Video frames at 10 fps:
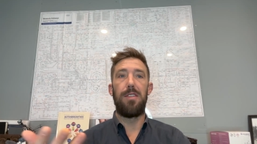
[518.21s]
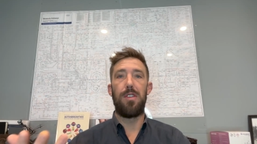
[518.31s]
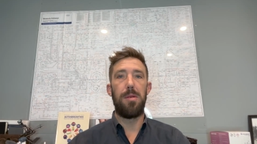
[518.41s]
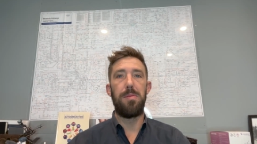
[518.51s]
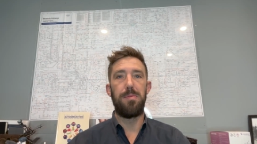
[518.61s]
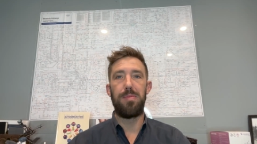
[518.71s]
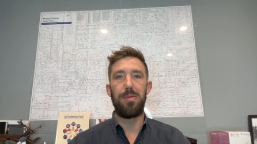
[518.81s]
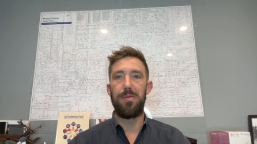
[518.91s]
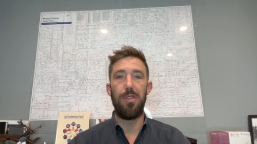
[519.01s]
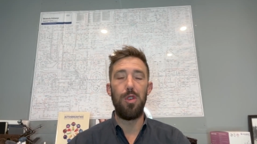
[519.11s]
from
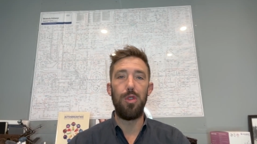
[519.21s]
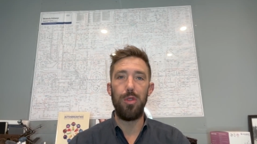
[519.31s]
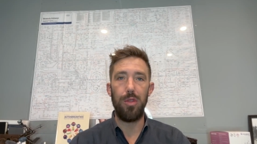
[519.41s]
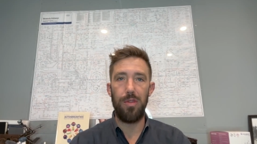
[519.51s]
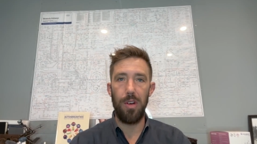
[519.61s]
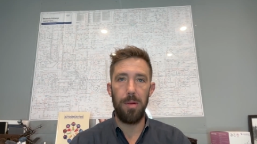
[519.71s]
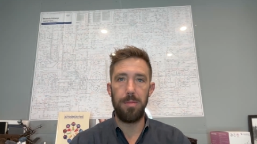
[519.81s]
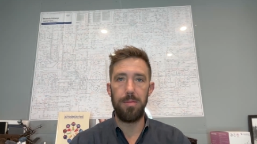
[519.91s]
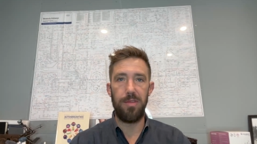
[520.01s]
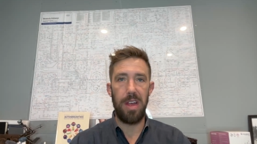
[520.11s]
food,
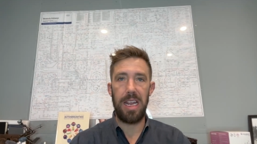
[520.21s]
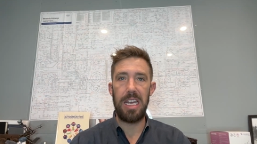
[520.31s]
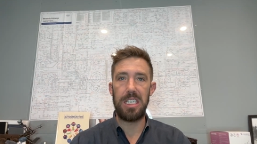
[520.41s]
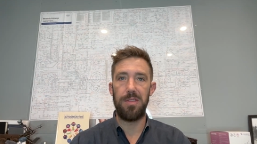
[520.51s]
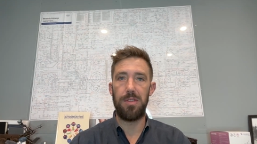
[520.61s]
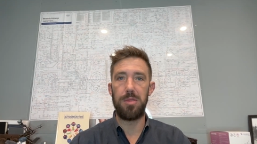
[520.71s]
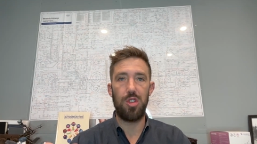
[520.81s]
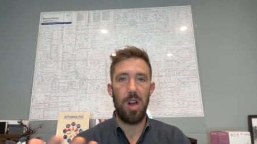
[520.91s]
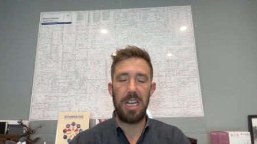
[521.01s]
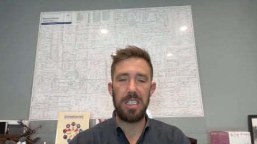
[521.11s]
from vacation, from
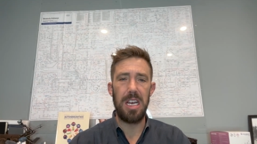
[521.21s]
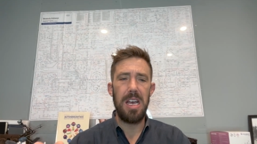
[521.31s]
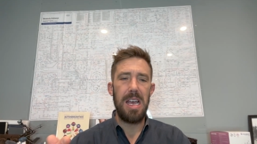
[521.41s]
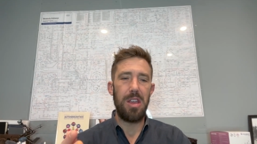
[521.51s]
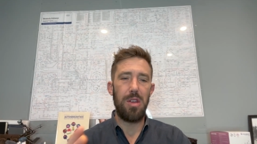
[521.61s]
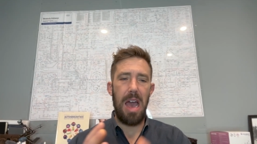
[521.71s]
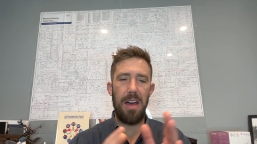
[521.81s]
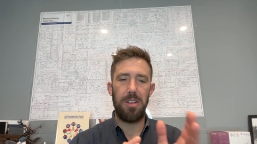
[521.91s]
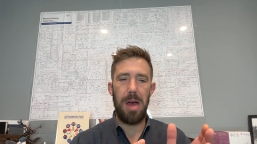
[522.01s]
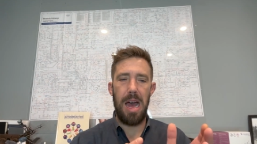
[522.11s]
stress. You have
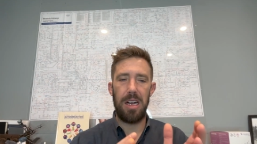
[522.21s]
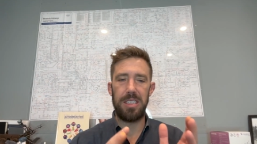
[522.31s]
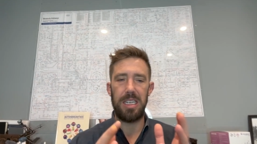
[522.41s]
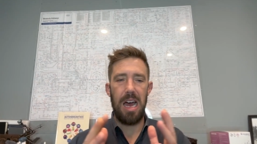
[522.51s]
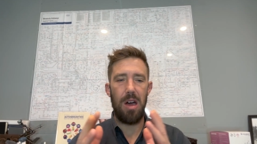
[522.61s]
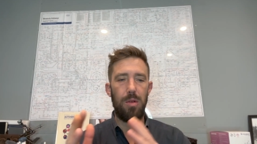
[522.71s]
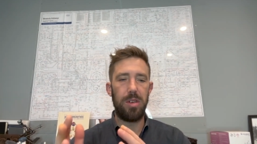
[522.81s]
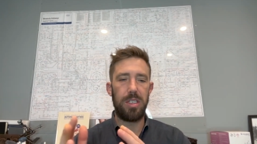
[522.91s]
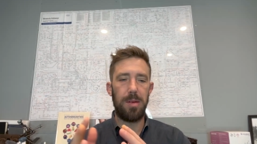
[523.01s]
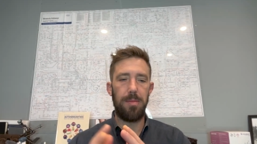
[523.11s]
to balance it out
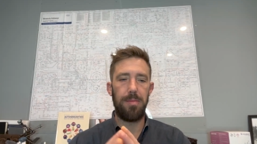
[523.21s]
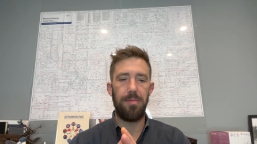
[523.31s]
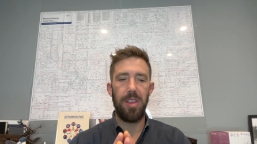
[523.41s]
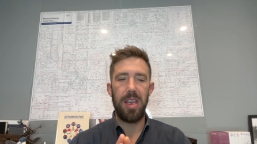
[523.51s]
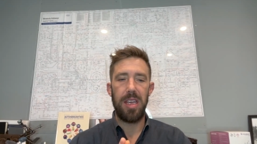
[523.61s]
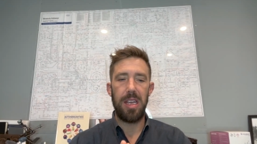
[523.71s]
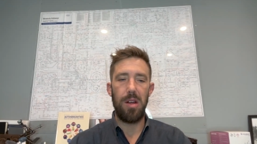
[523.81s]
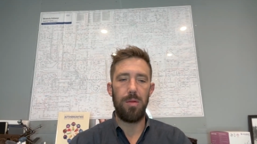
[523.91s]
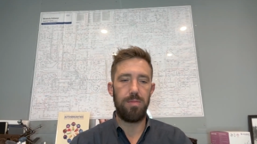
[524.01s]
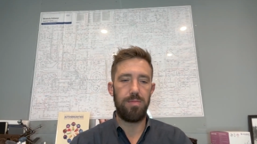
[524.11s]
with some, you
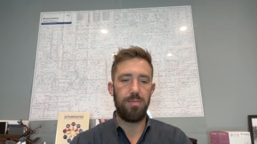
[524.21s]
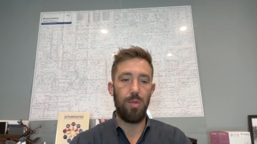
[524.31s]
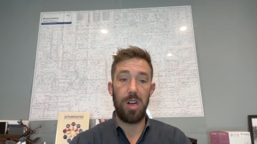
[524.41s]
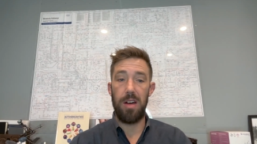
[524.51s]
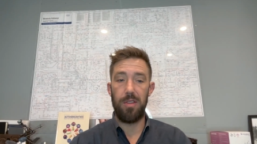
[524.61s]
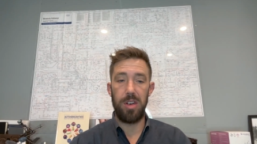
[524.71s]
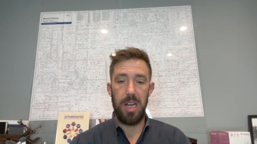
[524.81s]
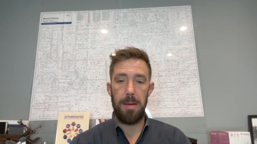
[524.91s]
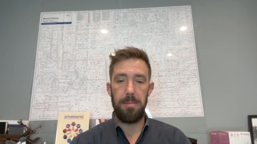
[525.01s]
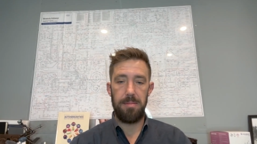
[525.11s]
know, recovery time.